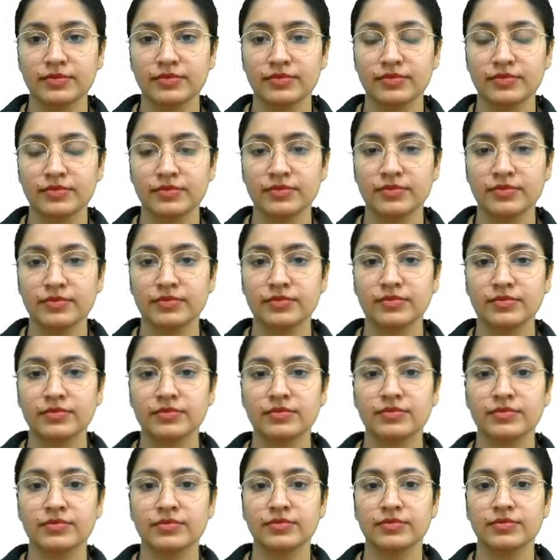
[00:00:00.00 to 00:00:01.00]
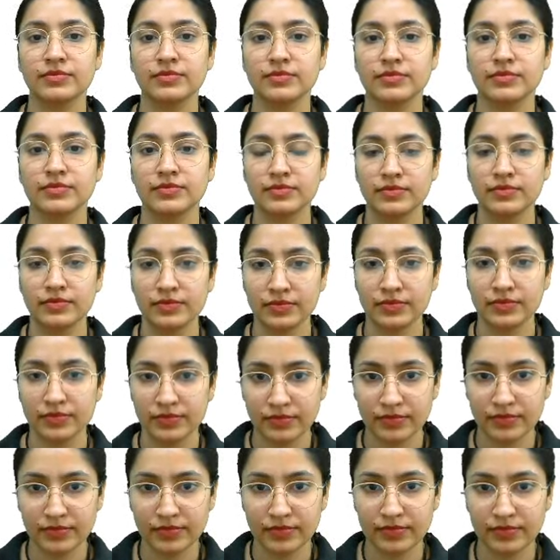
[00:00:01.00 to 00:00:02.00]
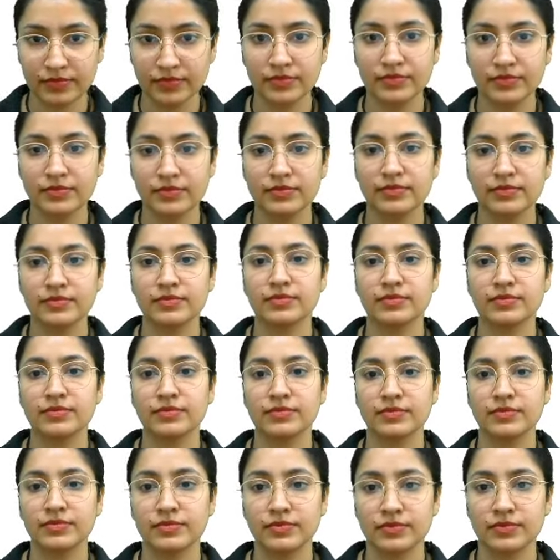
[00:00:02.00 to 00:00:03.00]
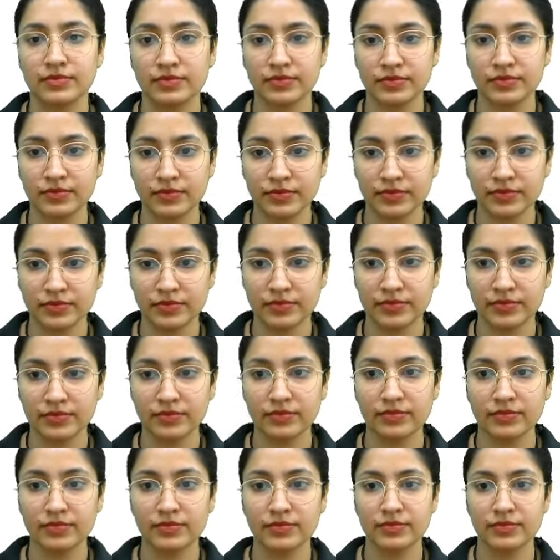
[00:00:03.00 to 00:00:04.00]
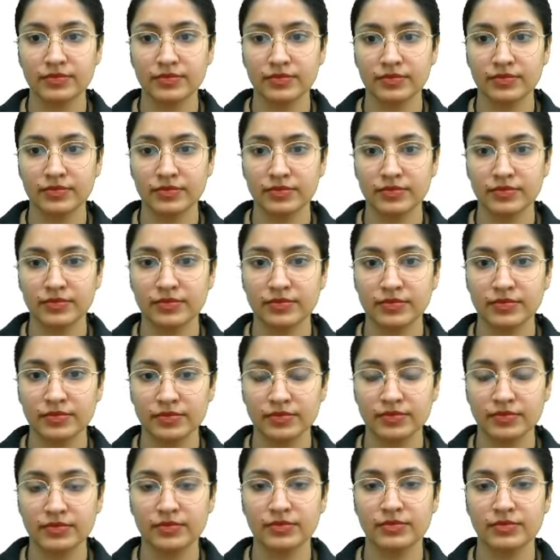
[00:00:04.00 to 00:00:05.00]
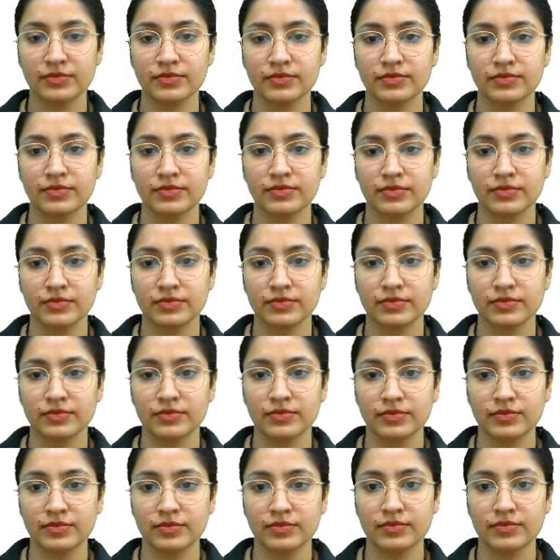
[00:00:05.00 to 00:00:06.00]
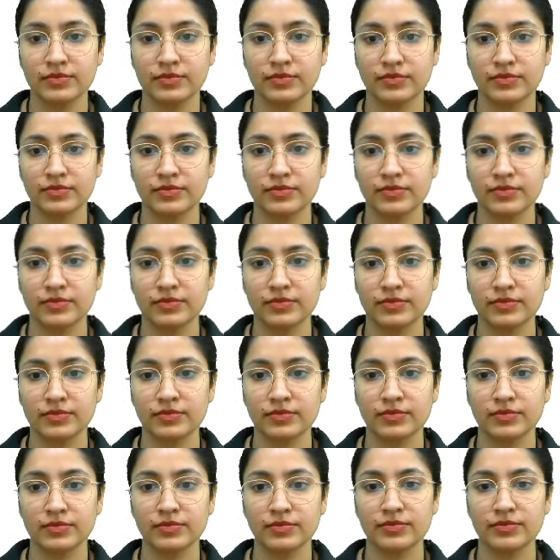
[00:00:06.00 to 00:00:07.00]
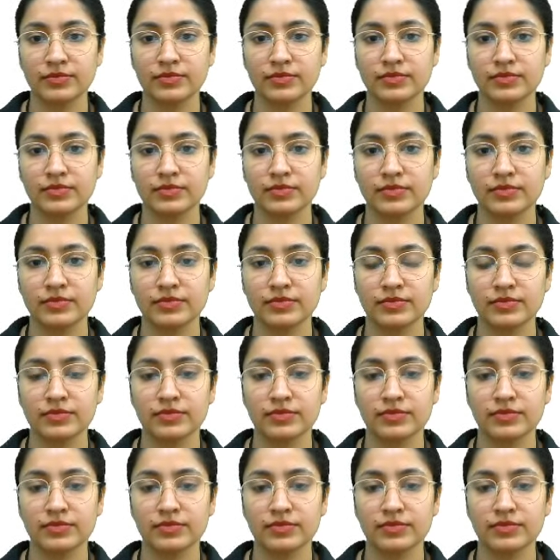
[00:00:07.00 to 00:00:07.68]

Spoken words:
(no one is talking)